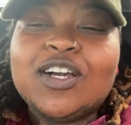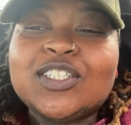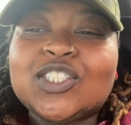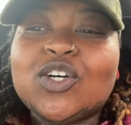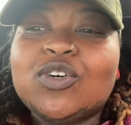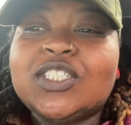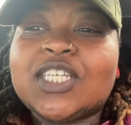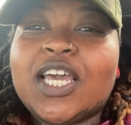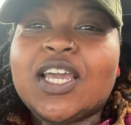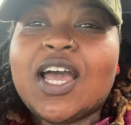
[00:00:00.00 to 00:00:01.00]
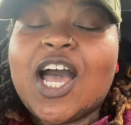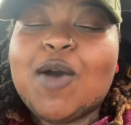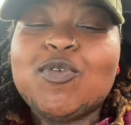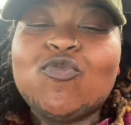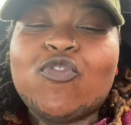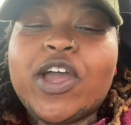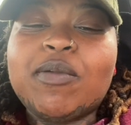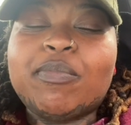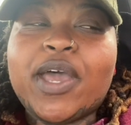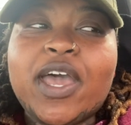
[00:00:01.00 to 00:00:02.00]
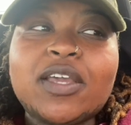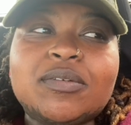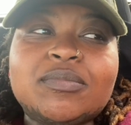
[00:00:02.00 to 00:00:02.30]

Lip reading: So he's like, I'll be right back.